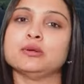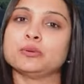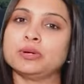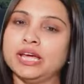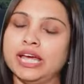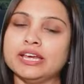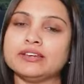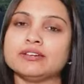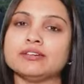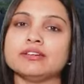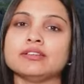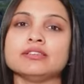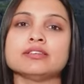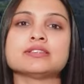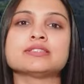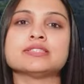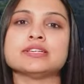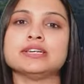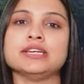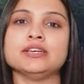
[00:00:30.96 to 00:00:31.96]
located in the
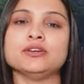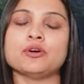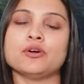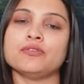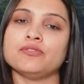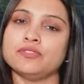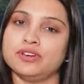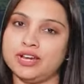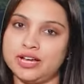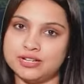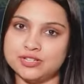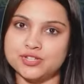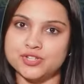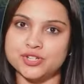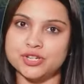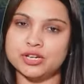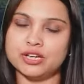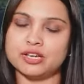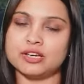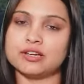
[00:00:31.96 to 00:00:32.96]
city of
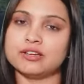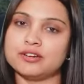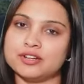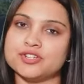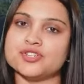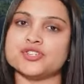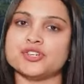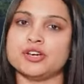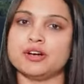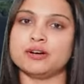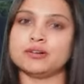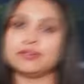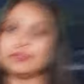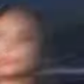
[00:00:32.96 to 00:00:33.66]
Nalchik, Russia.